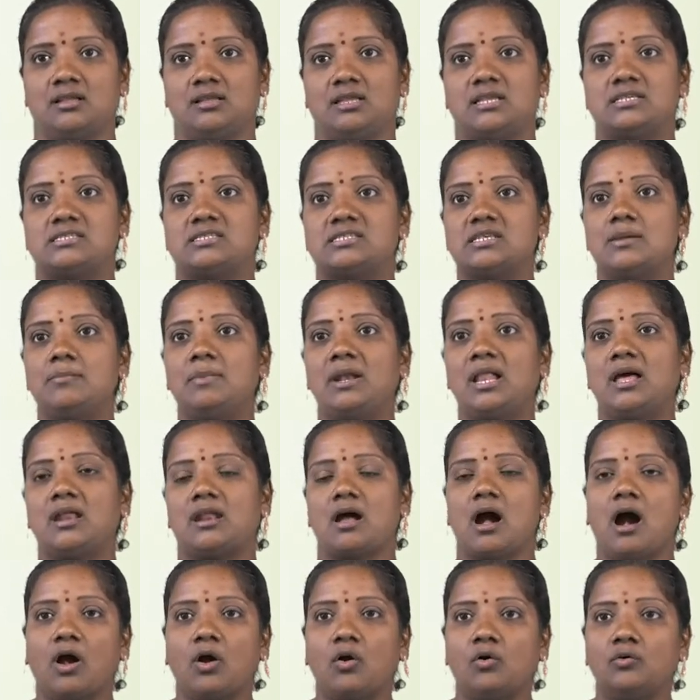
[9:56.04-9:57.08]
a similar
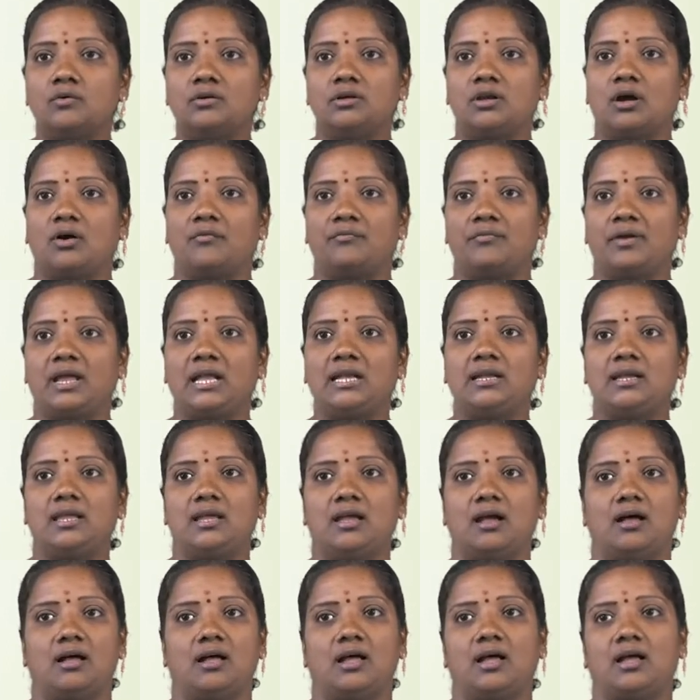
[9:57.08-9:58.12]
account of
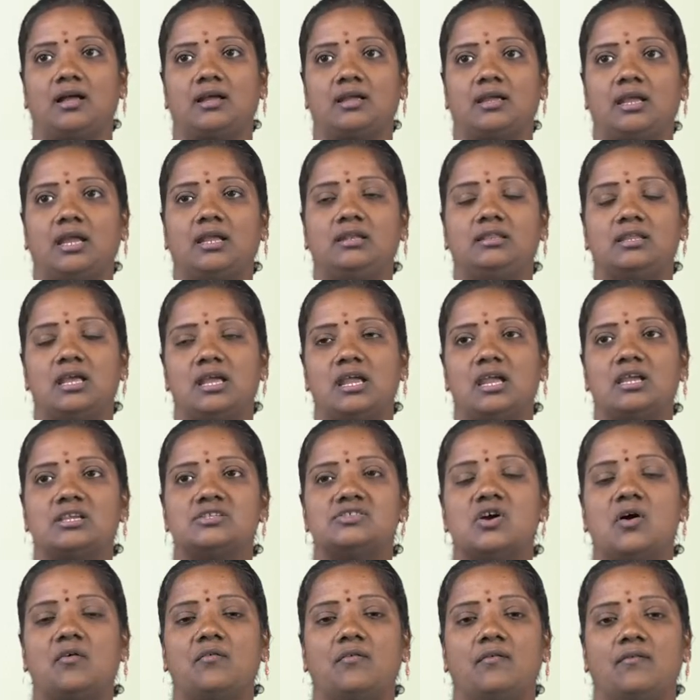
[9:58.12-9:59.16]
India in the age
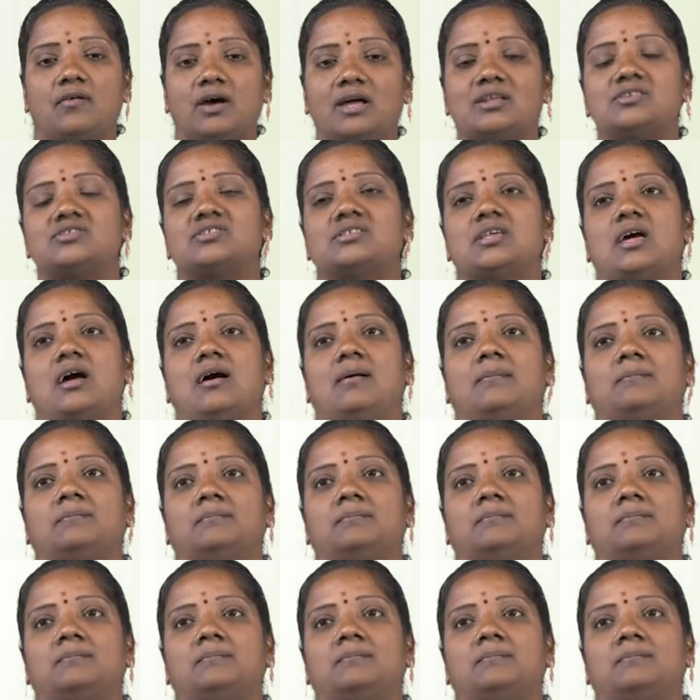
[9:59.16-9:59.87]
of Harsha.